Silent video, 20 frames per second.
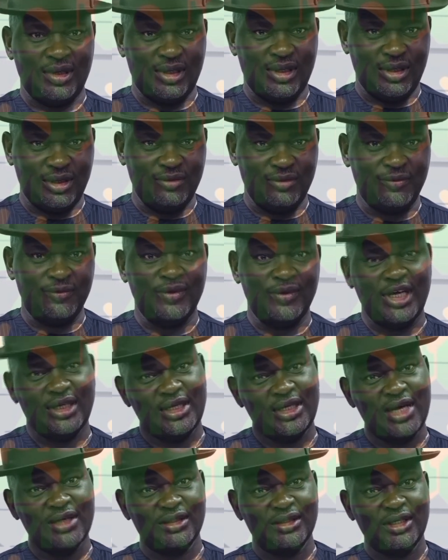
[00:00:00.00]
If
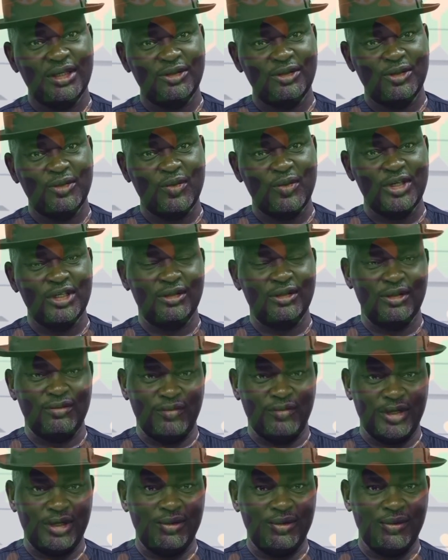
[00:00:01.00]
that answers your question
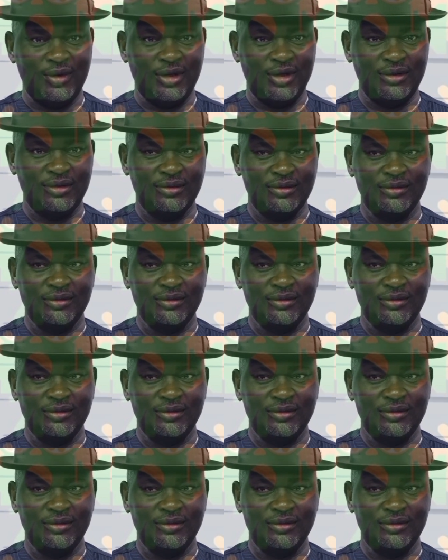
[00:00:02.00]
very well.